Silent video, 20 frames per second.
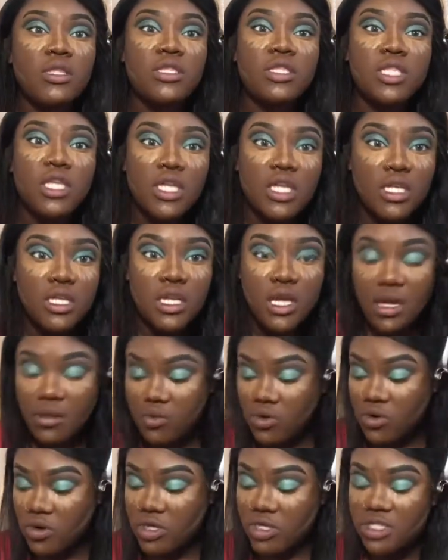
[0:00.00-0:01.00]
Then
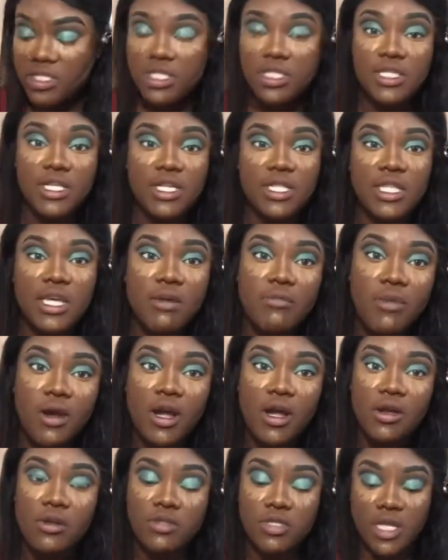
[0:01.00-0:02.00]
I'm going to take that
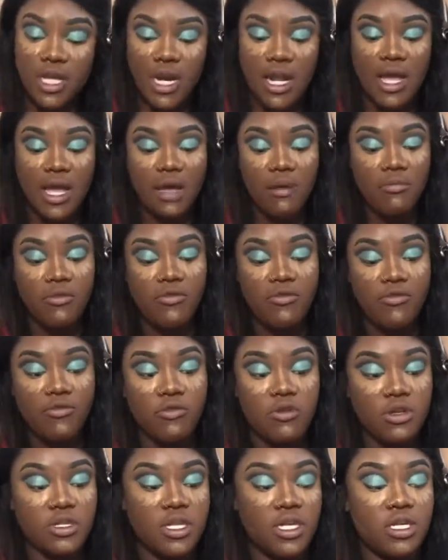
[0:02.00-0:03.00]
brown that I had
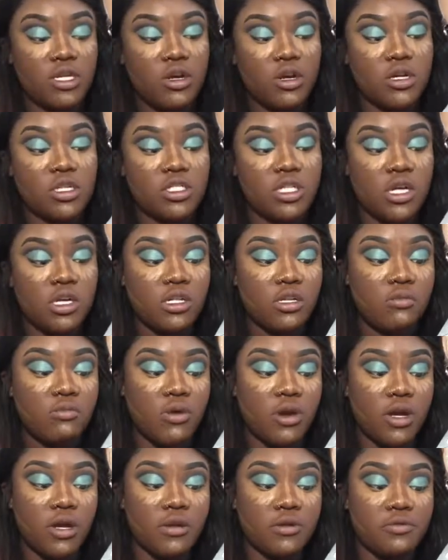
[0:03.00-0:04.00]
before, that dark chocolate
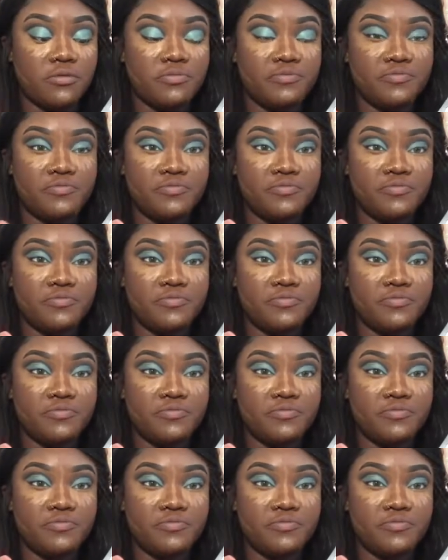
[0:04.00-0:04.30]
brown,